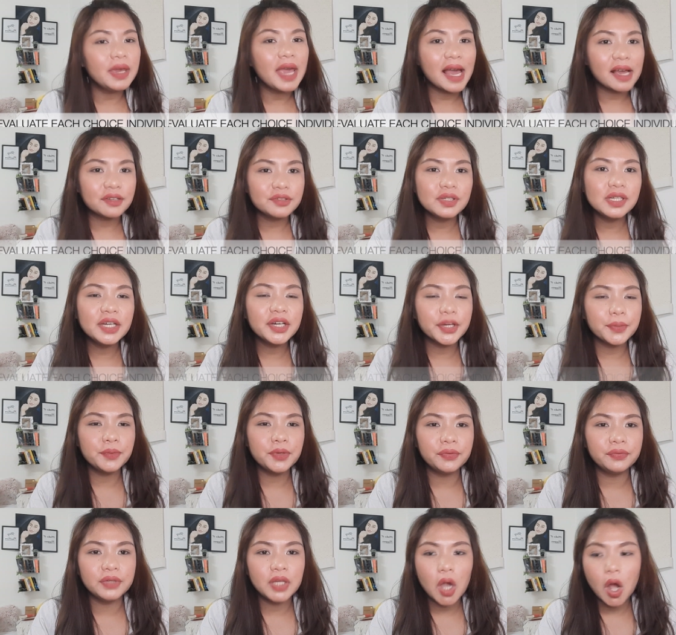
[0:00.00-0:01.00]
We actually
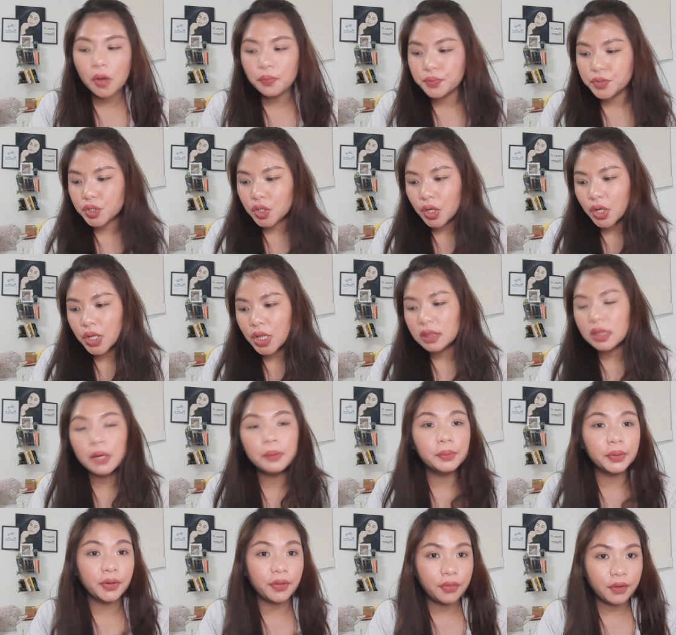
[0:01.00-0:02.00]
removed the option
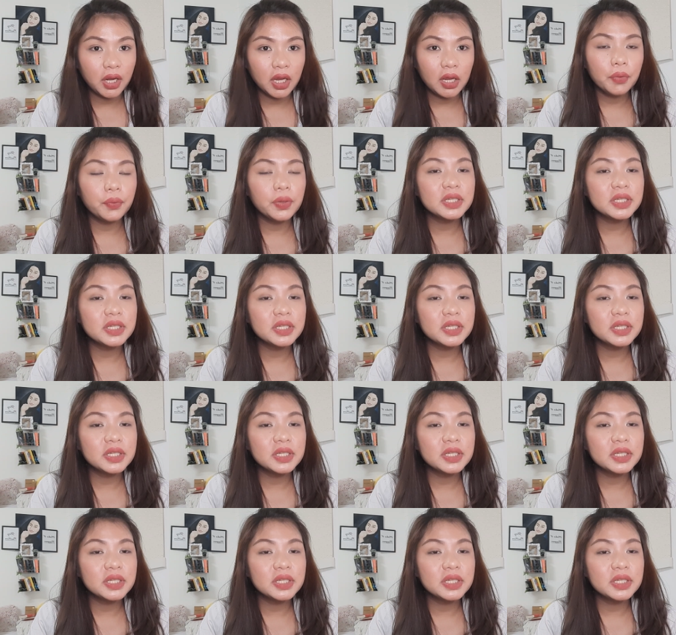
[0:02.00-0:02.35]
number three,